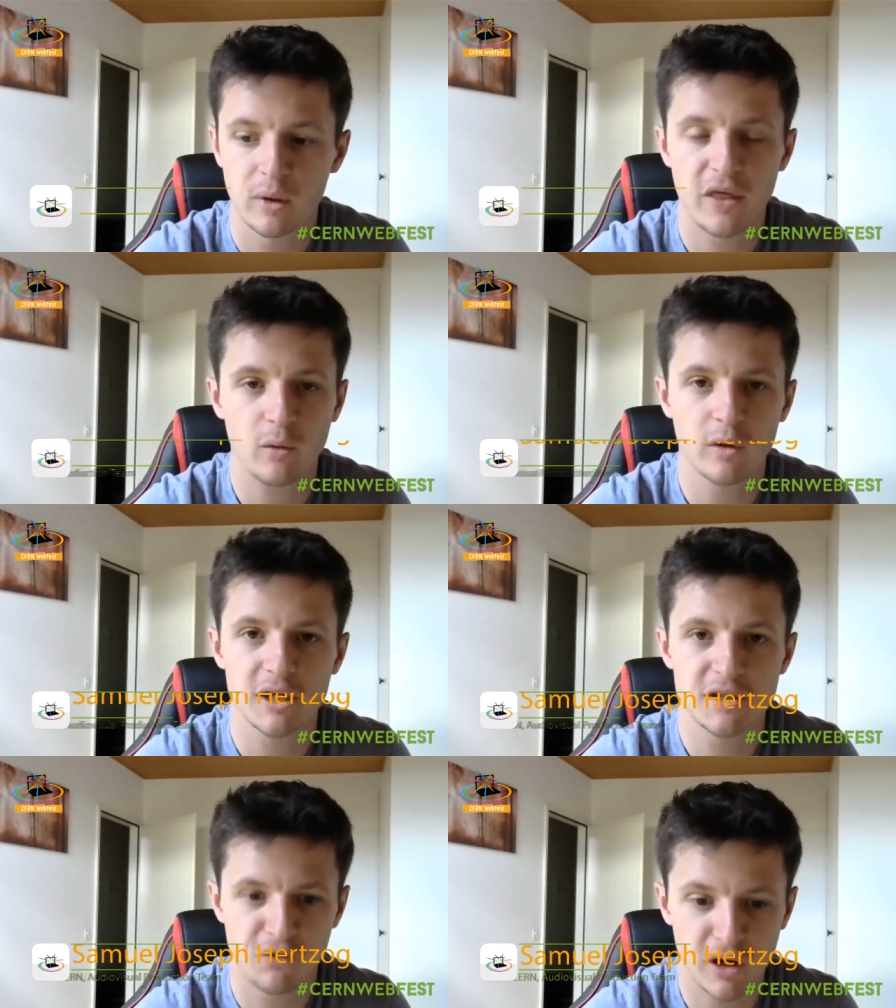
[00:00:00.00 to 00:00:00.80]
That one
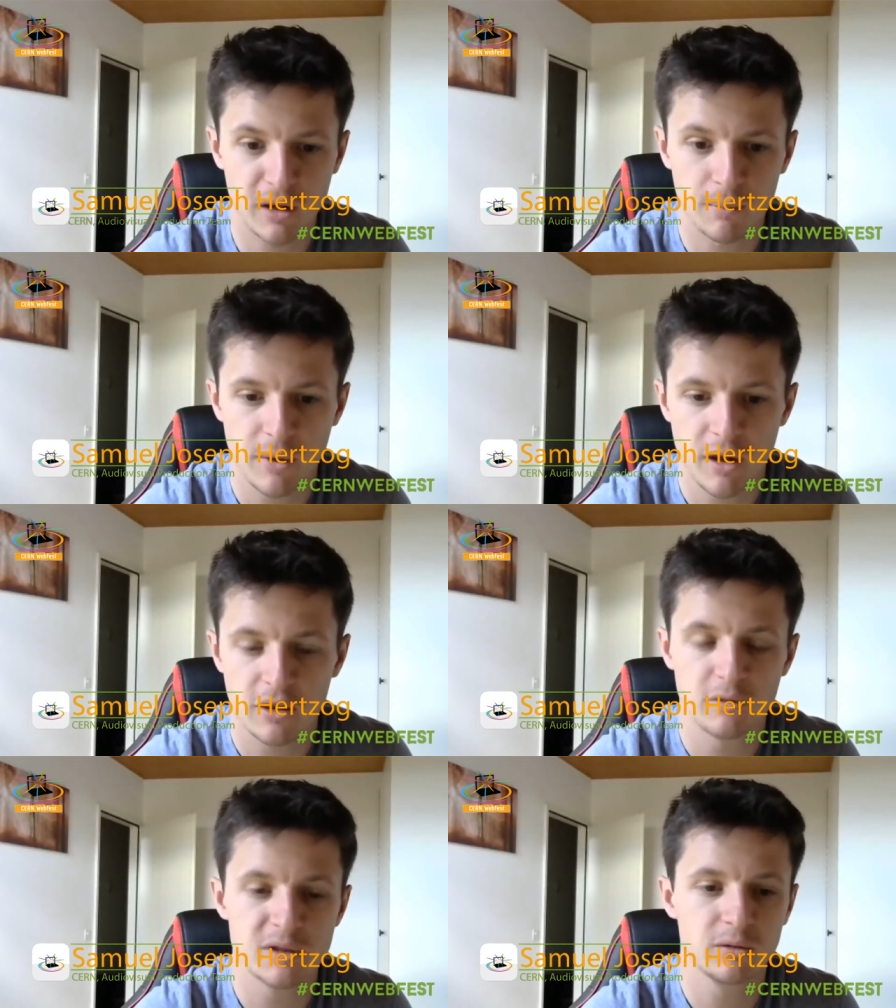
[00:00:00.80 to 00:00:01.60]
is free.
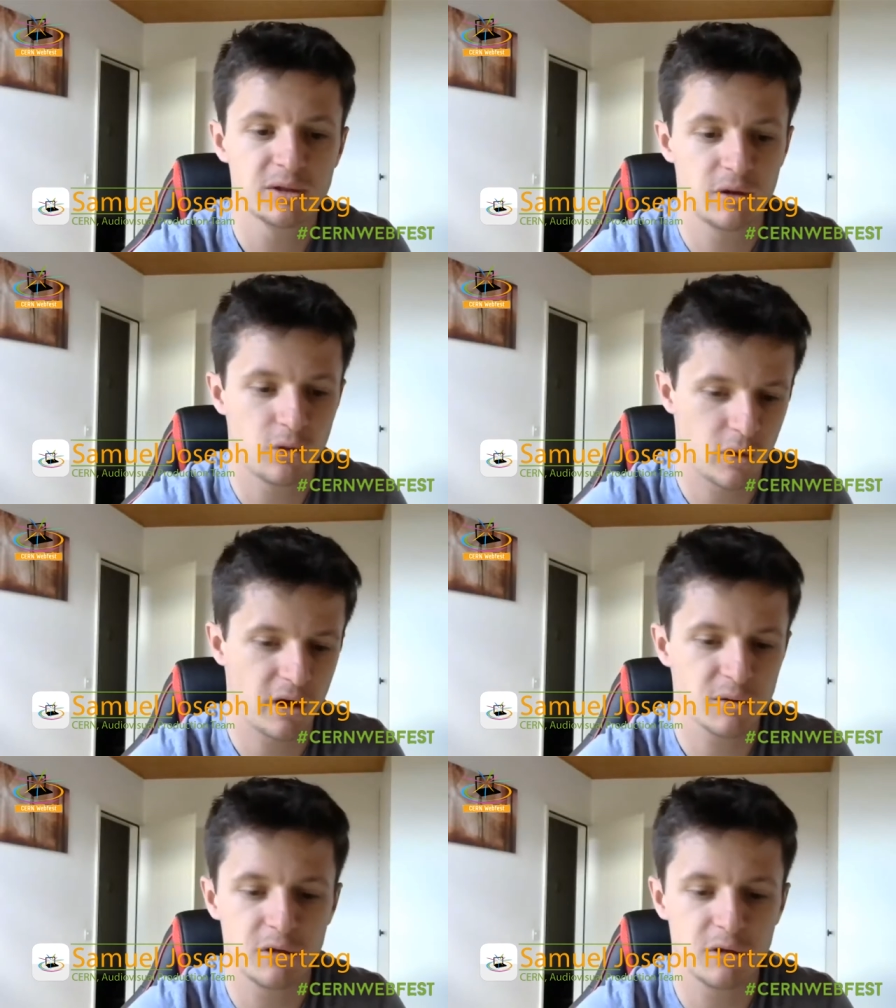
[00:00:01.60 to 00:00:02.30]
There is also the one I was